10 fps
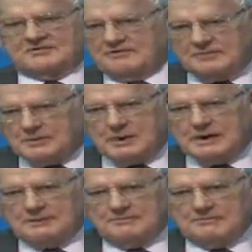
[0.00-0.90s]
everywhere,
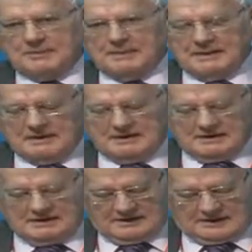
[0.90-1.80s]

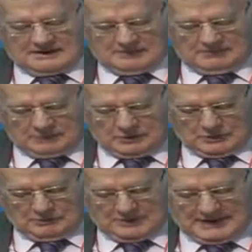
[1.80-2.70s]
good
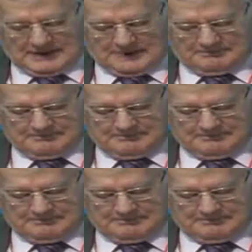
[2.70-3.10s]
and bad.